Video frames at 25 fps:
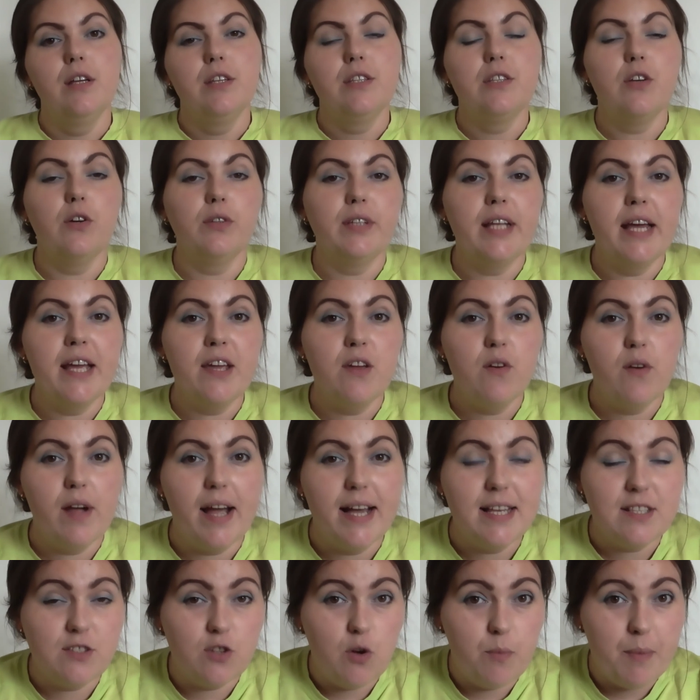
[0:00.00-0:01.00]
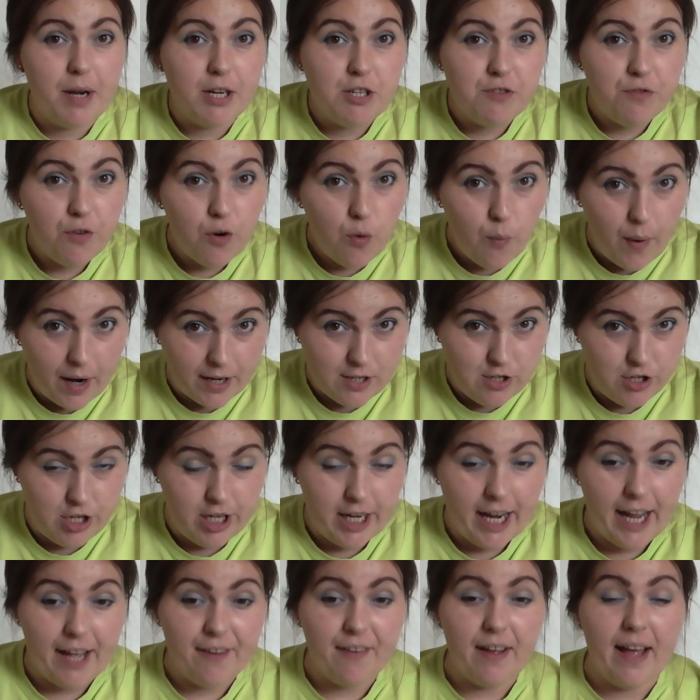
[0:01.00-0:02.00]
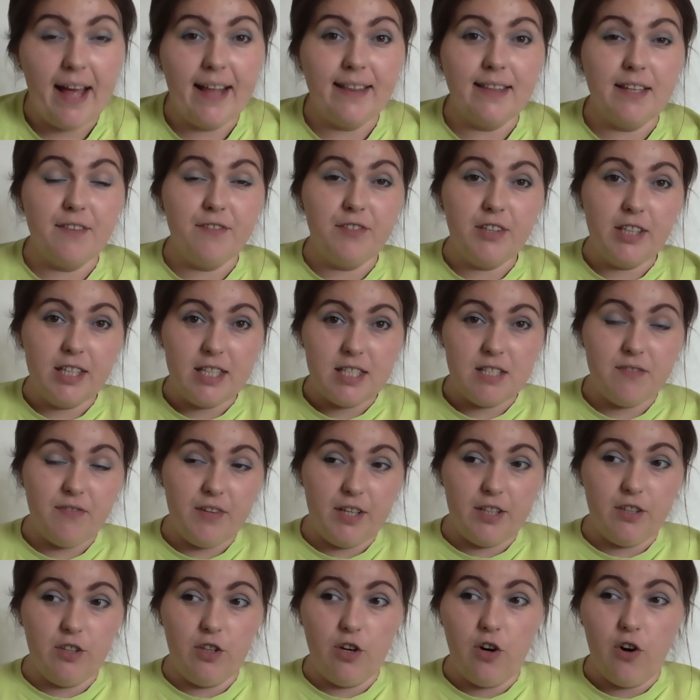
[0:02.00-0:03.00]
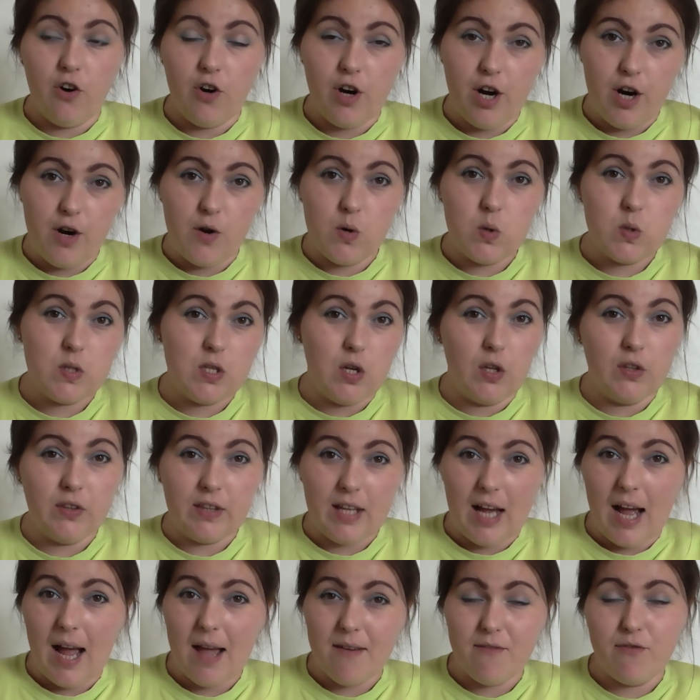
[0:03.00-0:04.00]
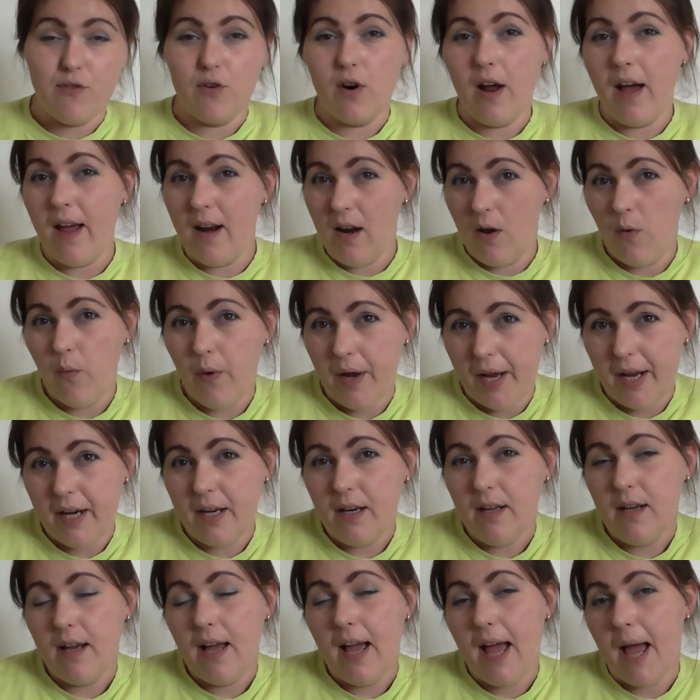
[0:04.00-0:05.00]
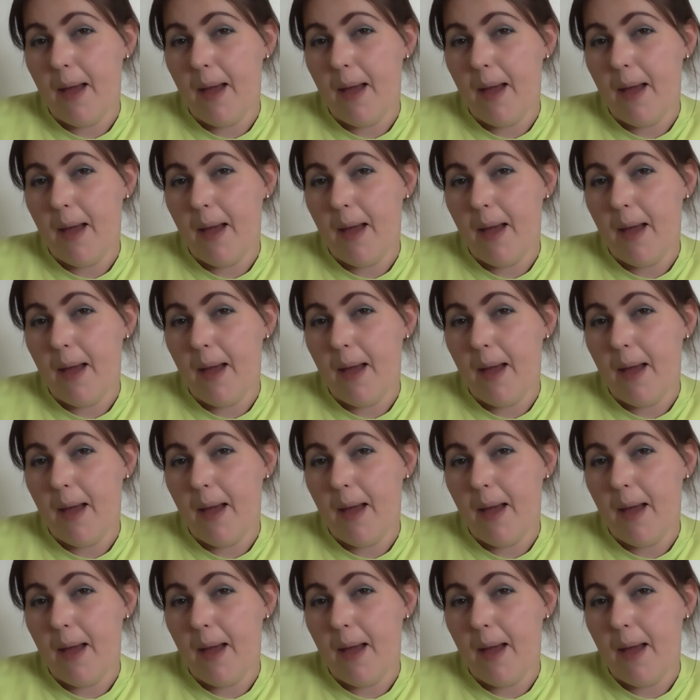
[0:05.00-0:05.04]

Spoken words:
So thank you guys so much for watching, and if this video goes on time for Halloween,